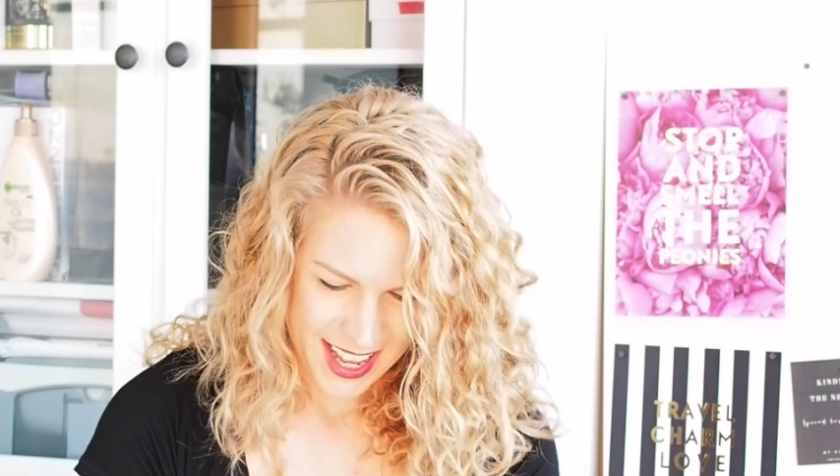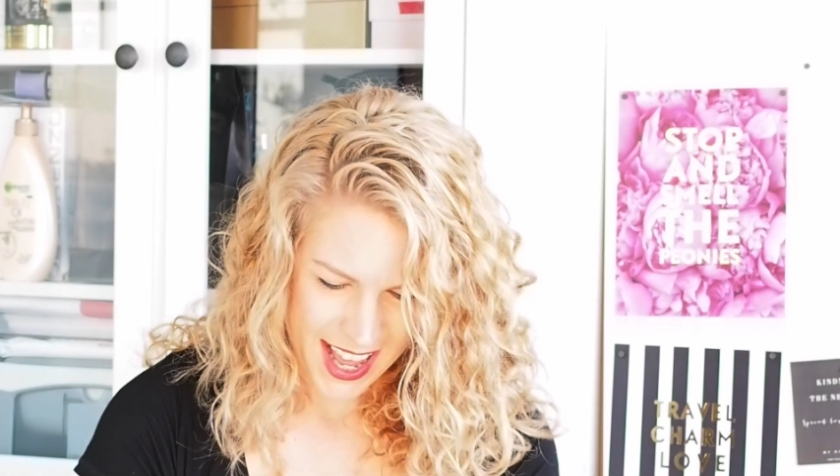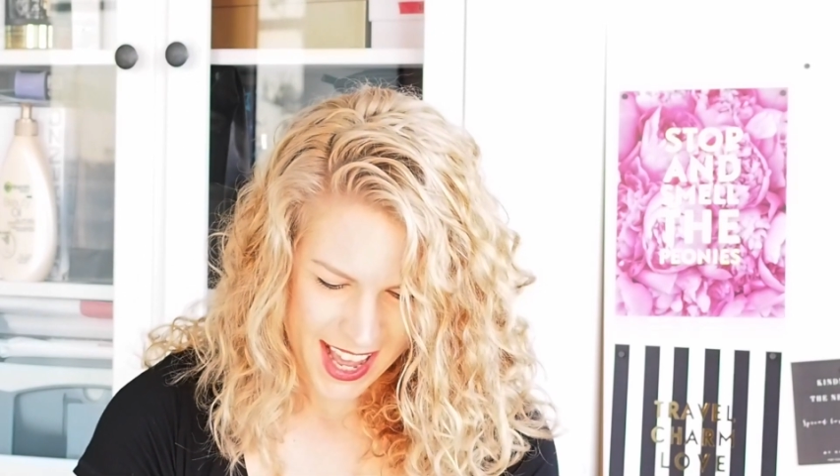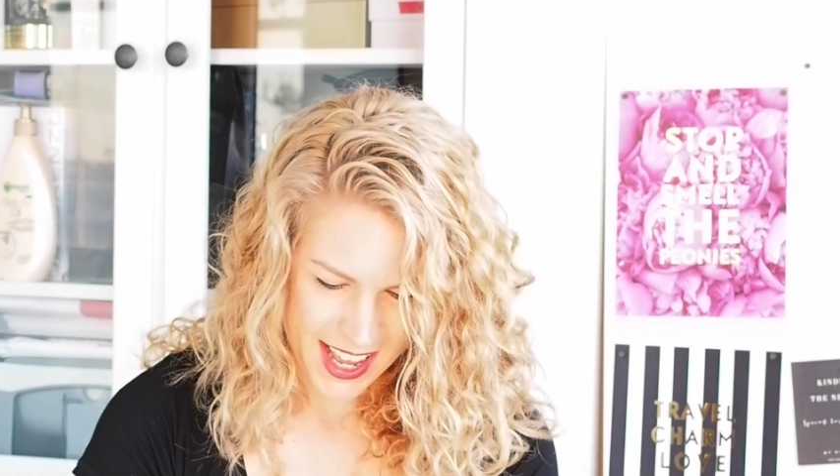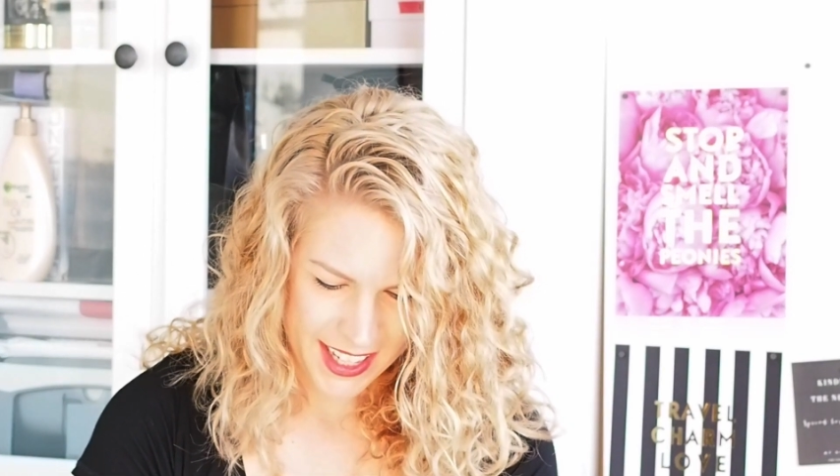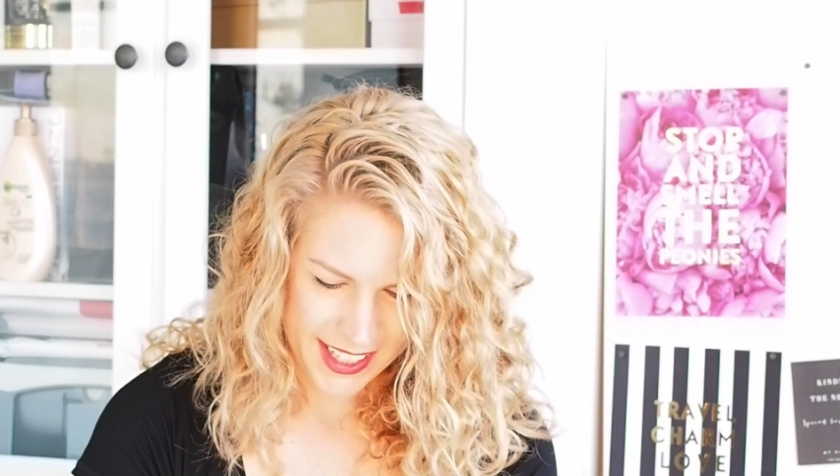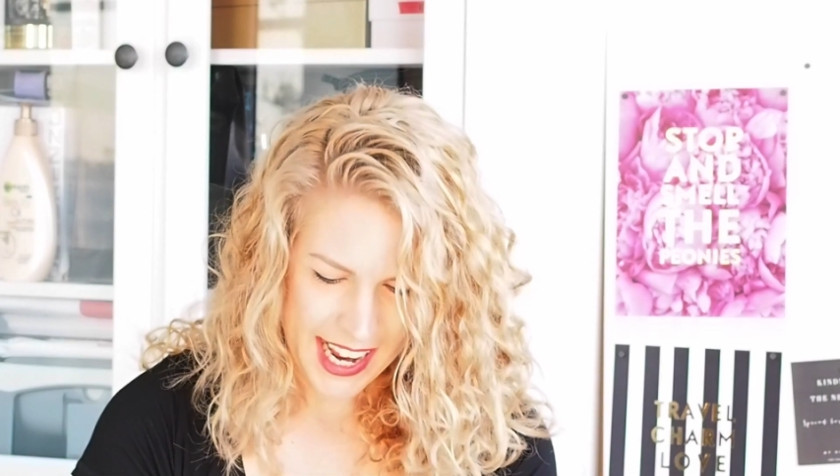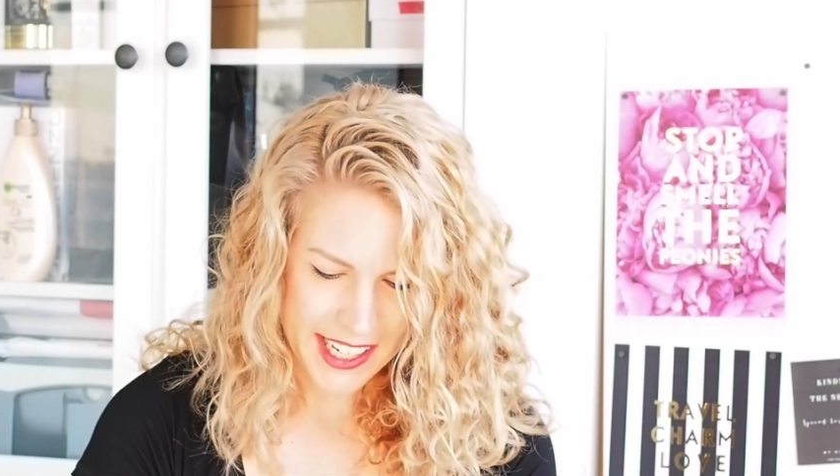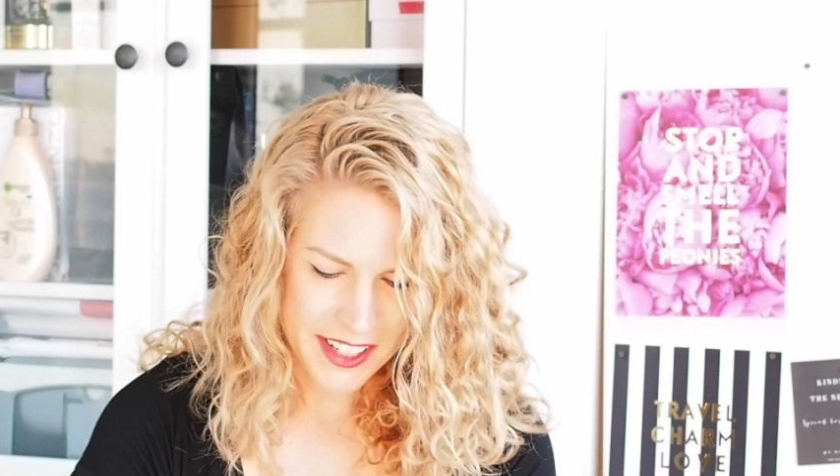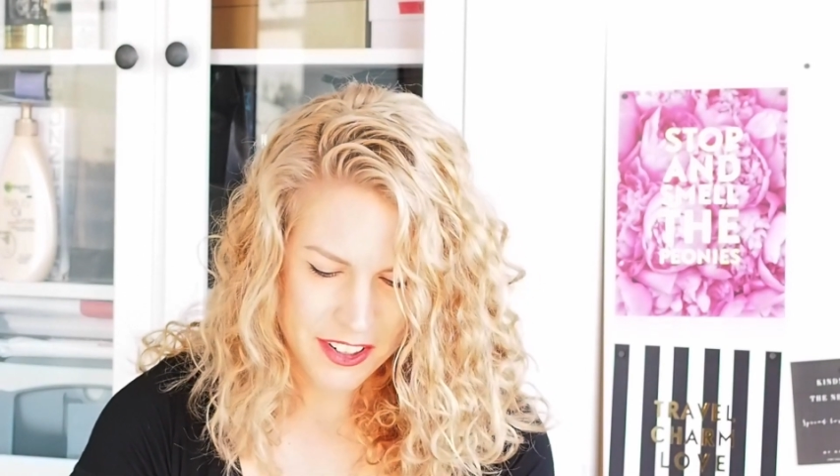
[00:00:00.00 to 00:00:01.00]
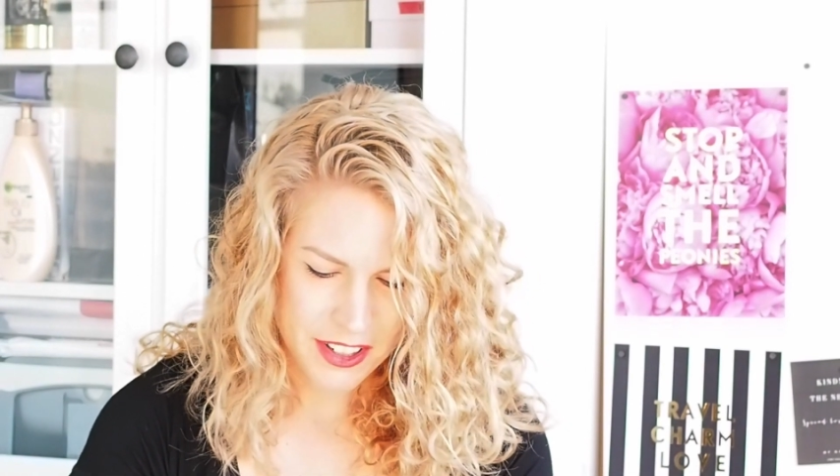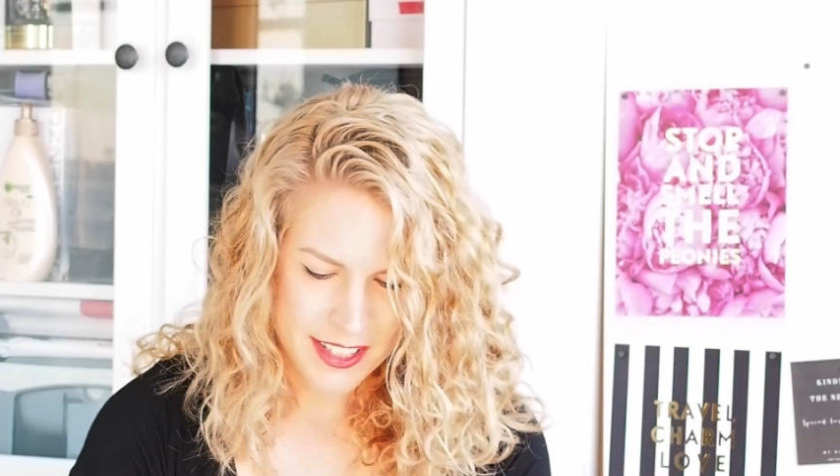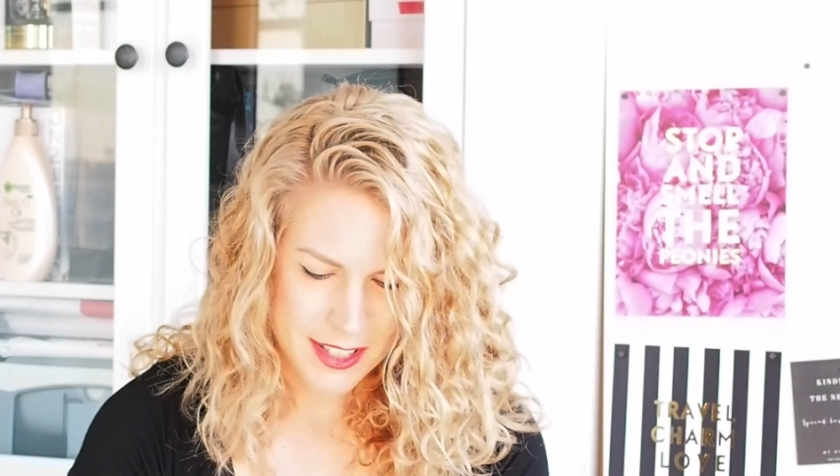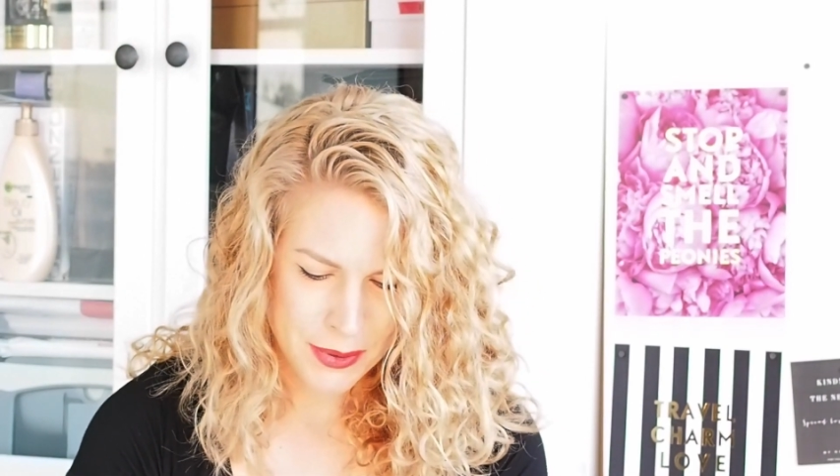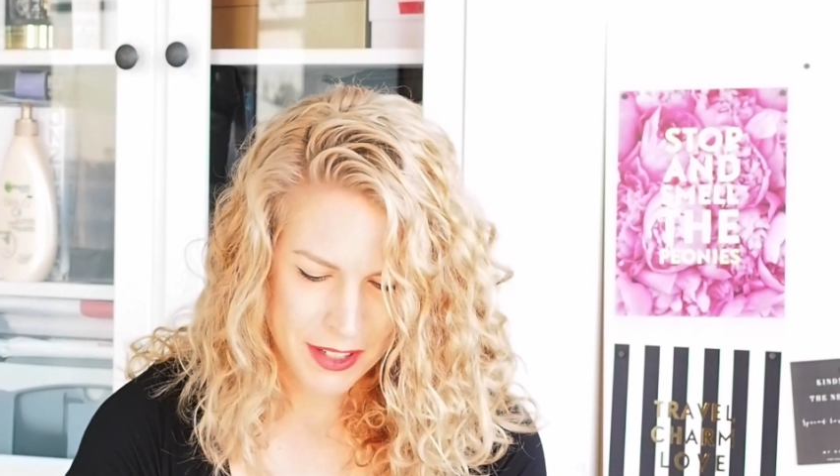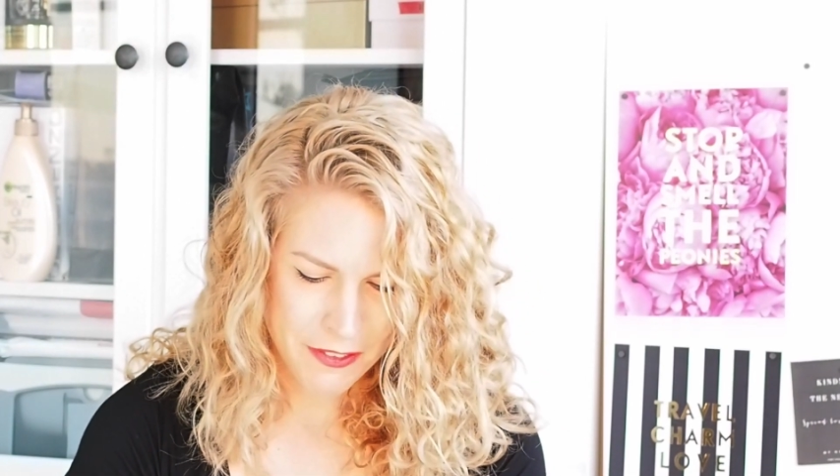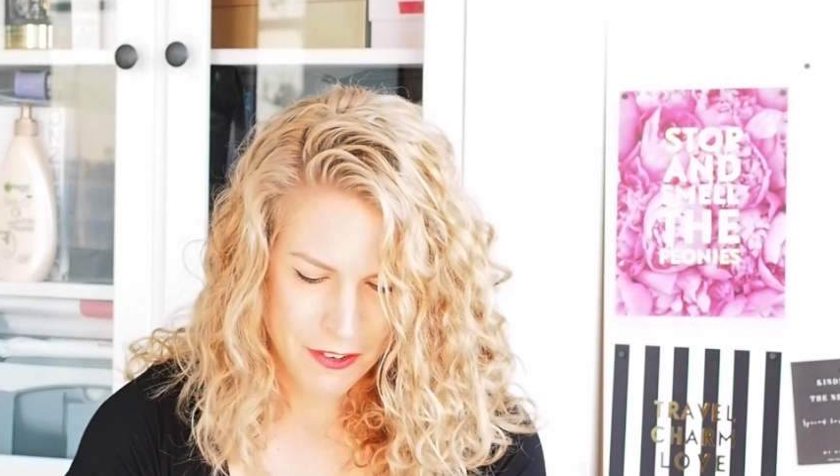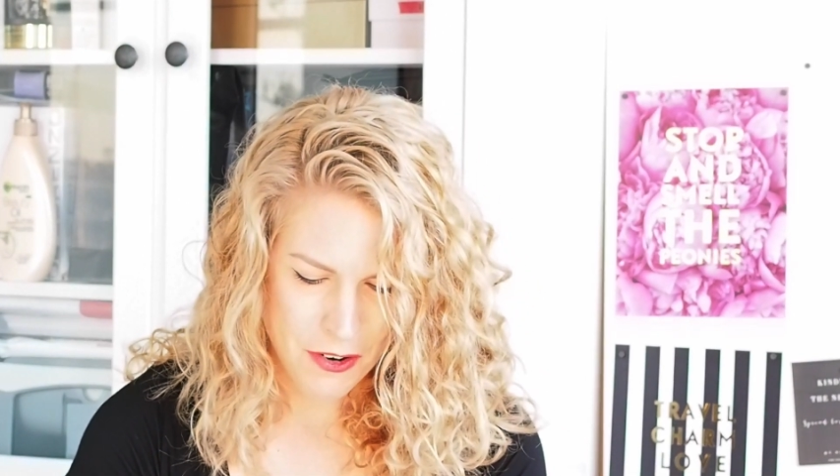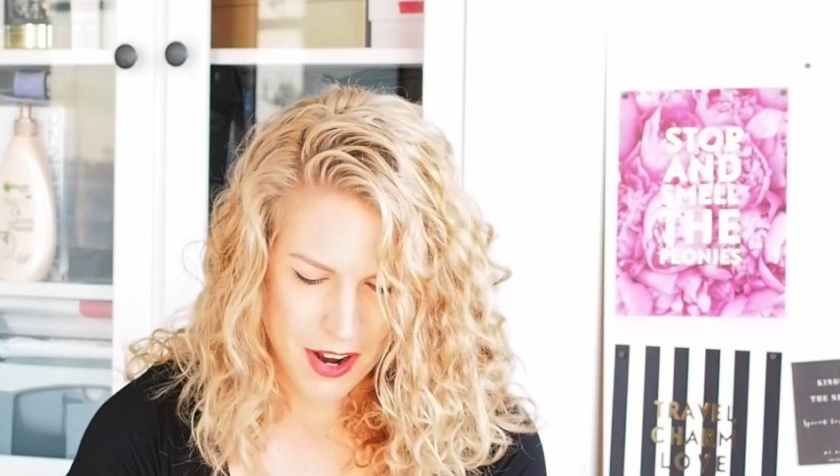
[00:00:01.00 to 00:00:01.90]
Uh, Kelly Norris, 24,